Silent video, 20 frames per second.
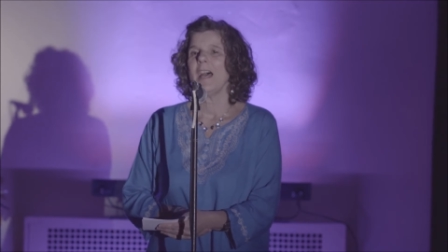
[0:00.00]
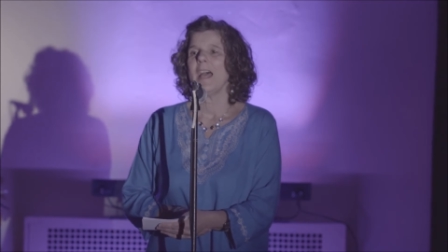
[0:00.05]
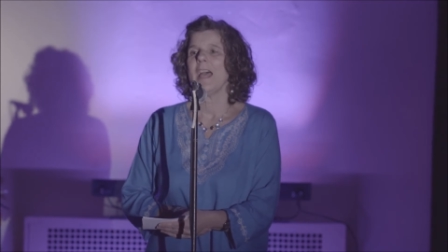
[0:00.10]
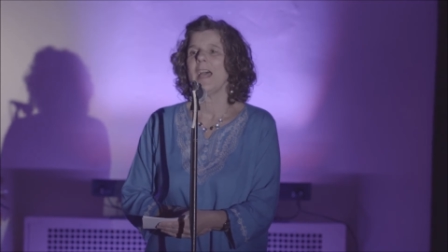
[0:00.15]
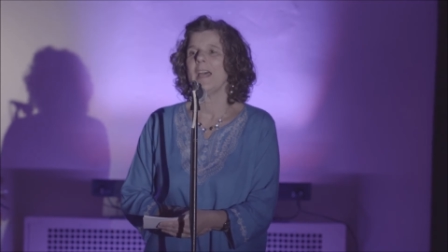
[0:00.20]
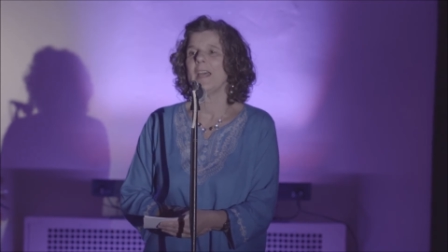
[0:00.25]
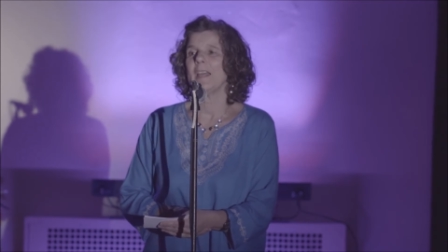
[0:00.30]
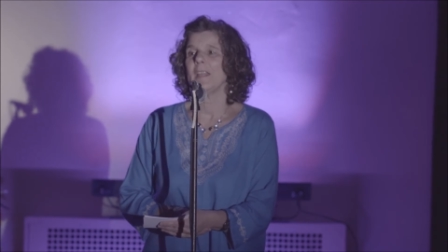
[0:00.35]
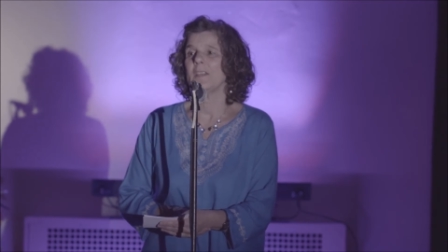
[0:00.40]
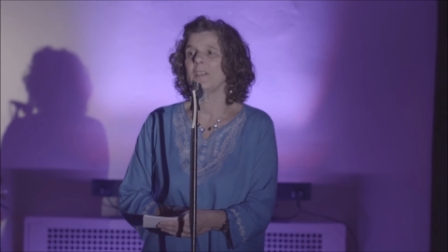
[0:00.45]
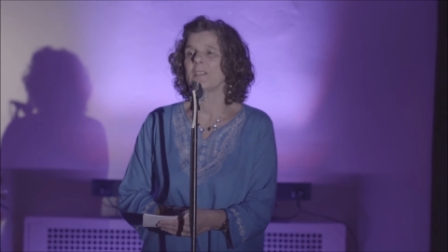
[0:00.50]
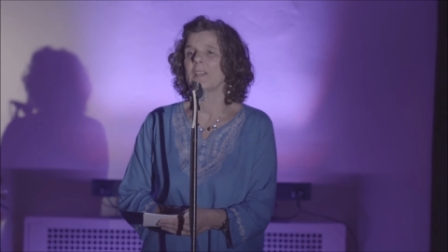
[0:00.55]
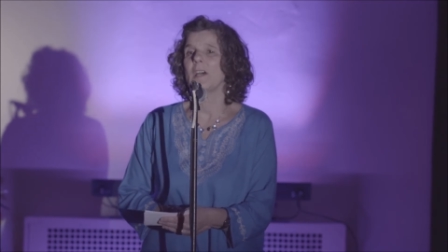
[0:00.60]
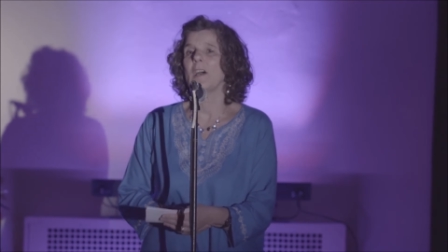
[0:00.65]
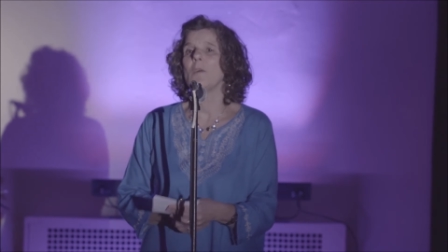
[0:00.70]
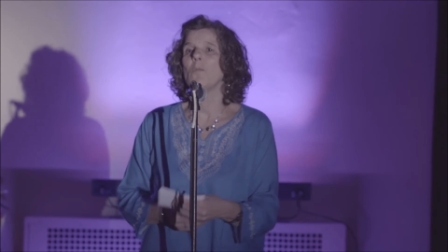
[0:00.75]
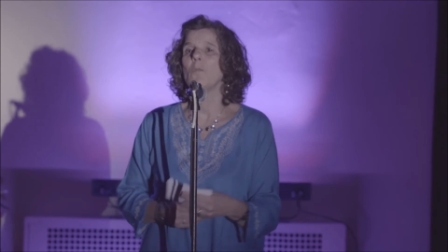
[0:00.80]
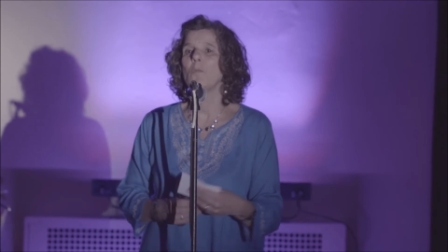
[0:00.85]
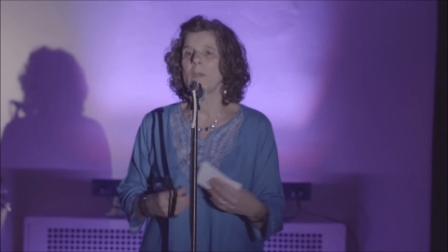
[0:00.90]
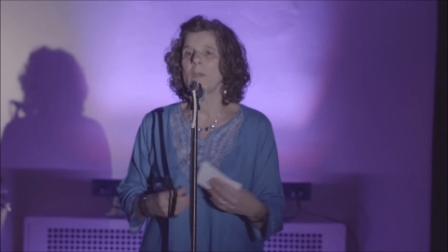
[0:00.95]
And
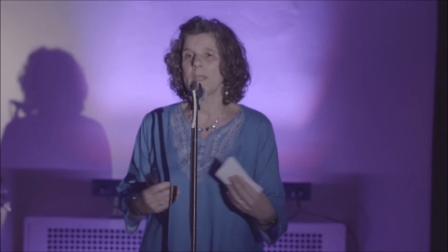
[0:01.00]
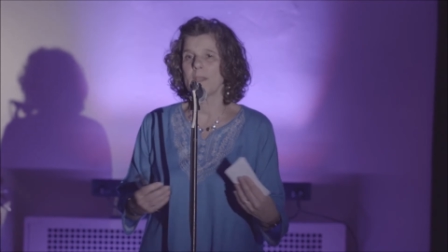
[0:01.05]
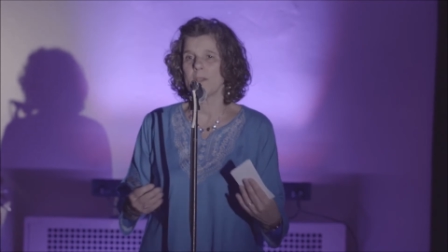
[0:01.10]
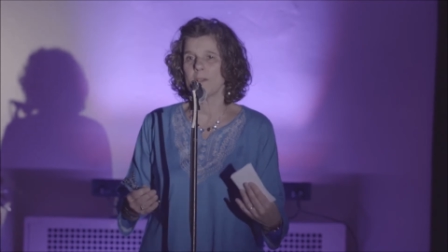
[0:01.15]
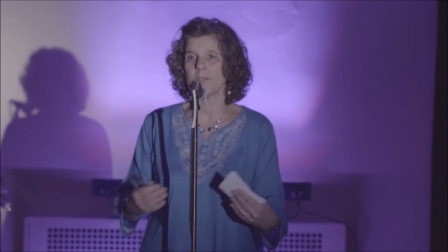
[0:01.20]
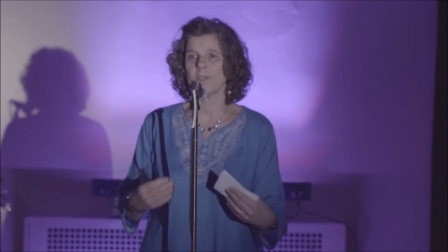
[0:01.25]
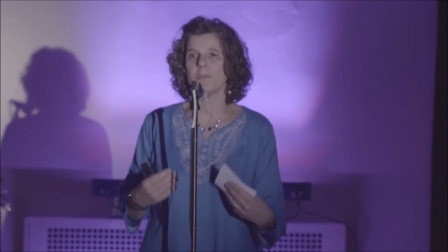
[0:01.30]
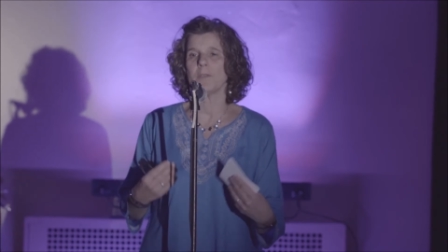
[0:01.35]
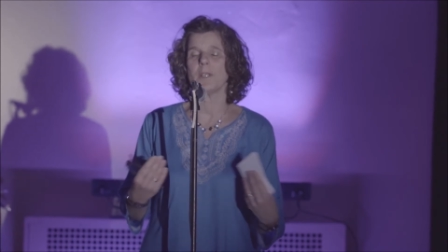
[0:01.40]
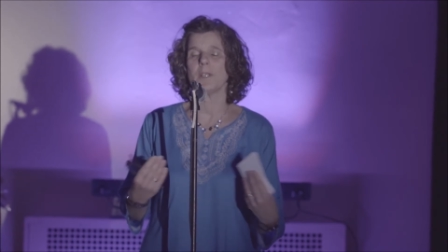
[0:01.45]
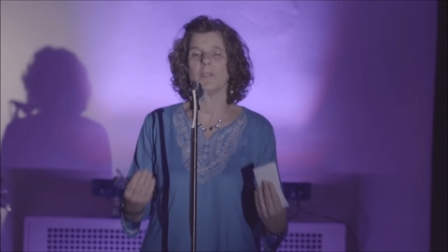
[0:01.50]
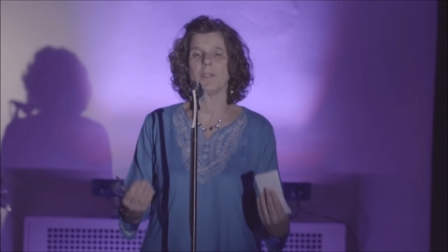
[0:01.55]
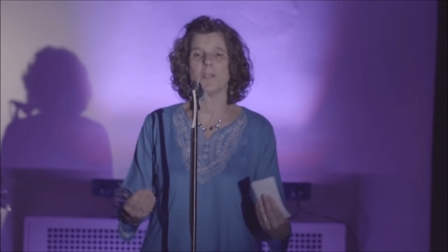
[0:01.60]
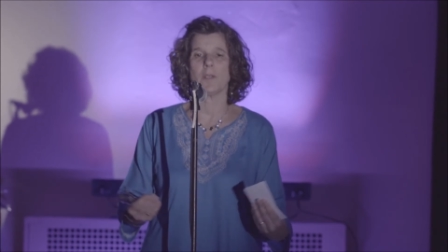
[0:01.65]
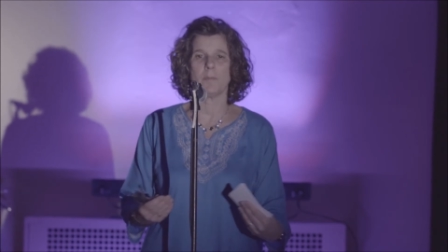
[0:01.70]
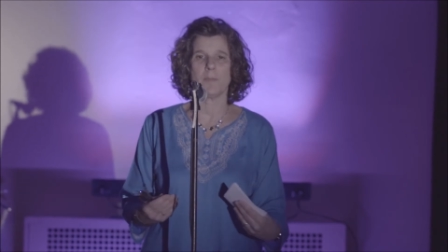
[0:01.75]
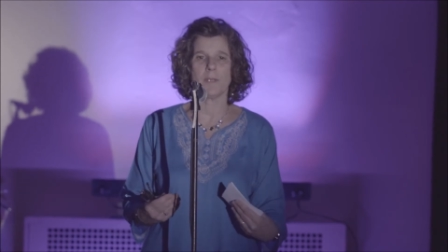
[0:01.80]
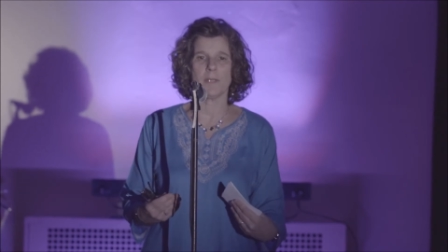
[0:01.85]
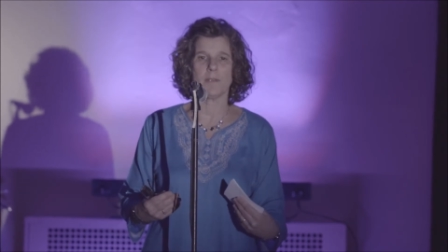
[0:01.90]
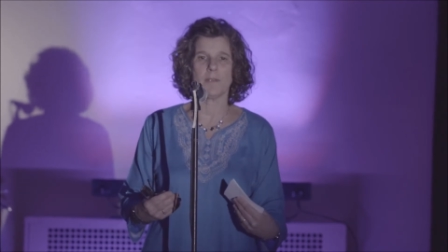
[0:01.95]
we are doing a
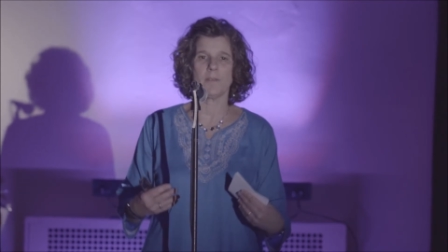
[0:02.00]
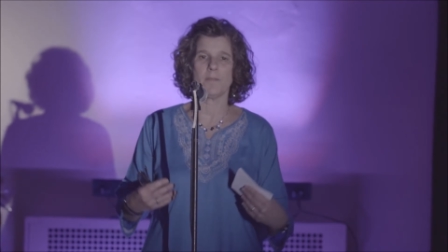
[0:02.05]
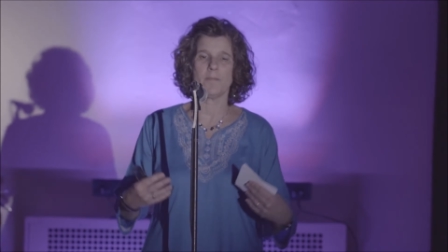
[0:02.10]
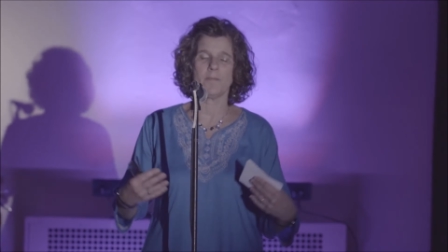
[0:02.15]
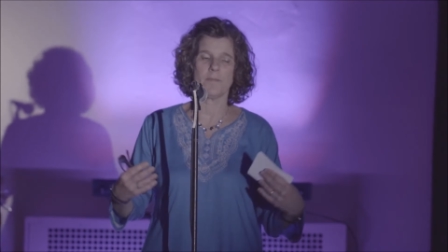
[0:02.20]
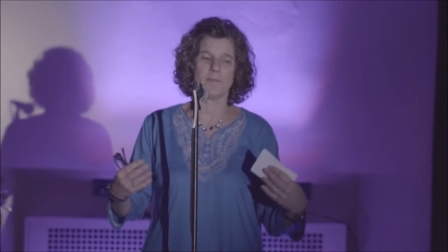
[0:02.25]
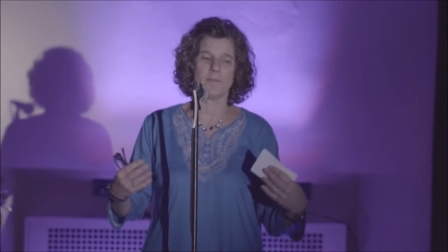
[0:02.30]
little bit of